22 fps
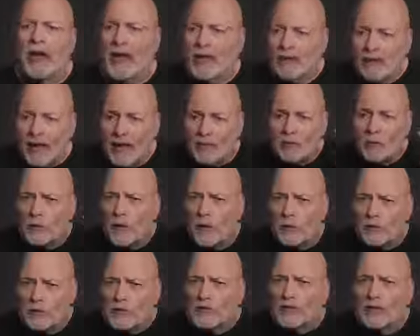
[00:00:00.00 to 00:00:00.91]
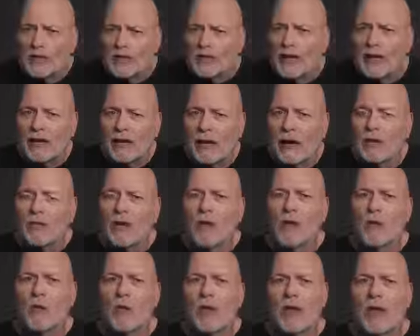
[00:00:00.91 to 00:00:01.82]
And that's what I was thinking
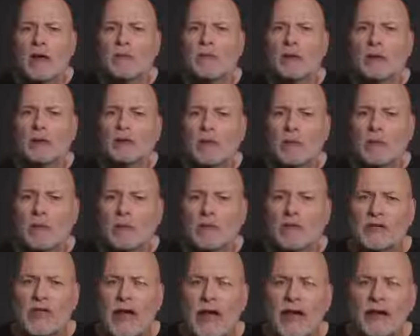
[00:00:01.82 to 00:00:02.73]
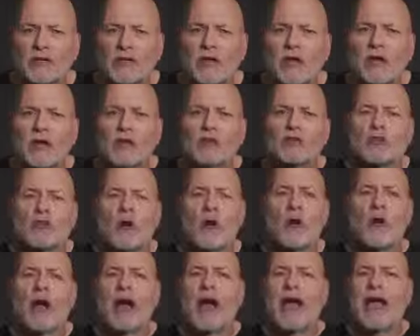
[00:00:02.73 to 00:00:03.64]
of when I built the Protect.
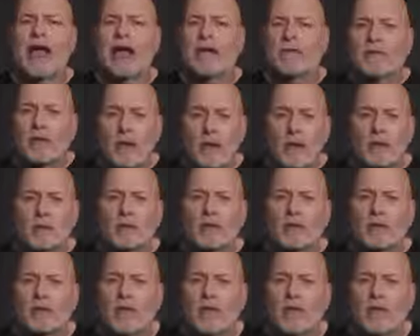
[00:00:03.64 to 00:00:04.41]
So I have herbs